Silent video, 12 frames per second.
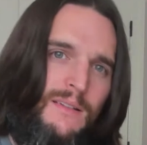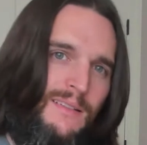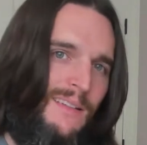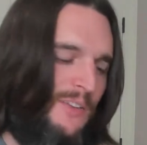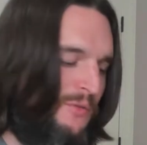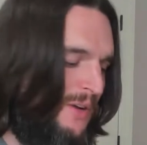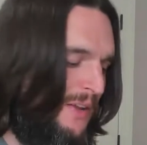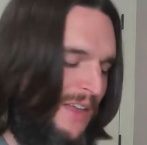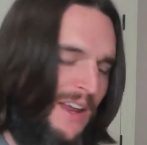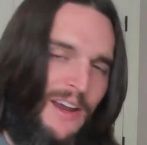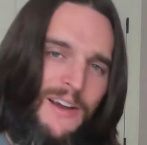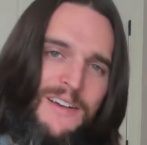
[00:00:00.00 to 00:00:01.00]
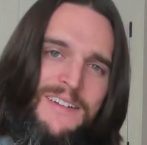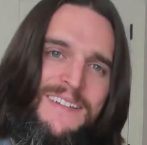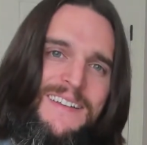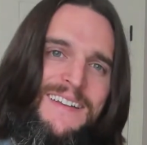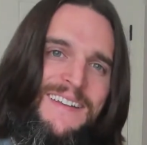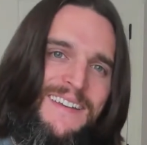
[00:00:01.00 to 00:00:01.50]
It's right there.
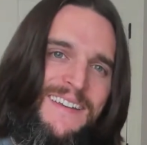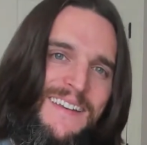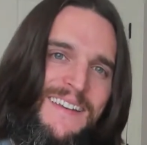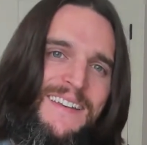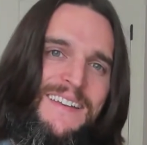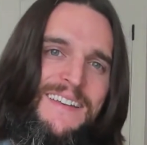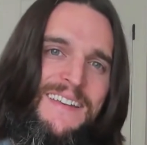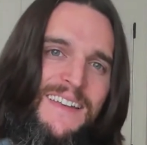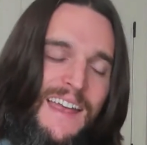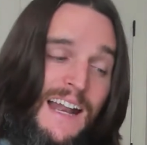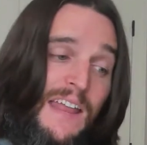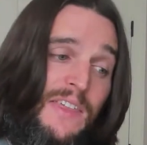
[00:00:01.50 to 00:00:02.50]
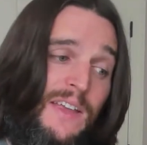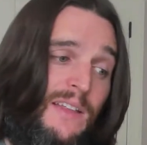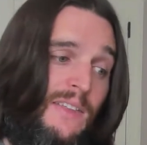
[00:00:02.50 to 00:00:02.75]
And I think